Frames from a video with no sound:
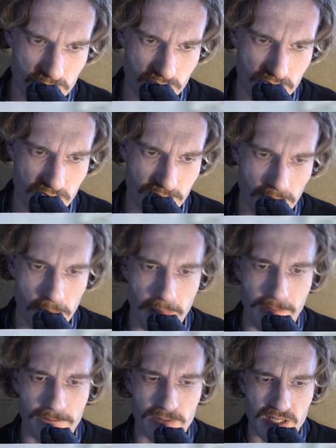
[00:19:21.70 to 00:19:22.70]
Okay,
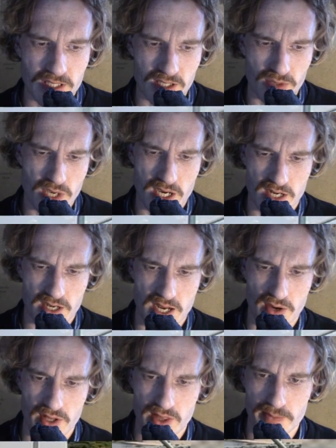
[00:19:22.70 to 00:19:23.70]
here we are
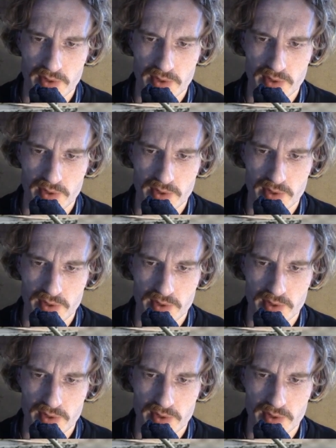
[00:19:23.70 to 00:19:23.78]
now at the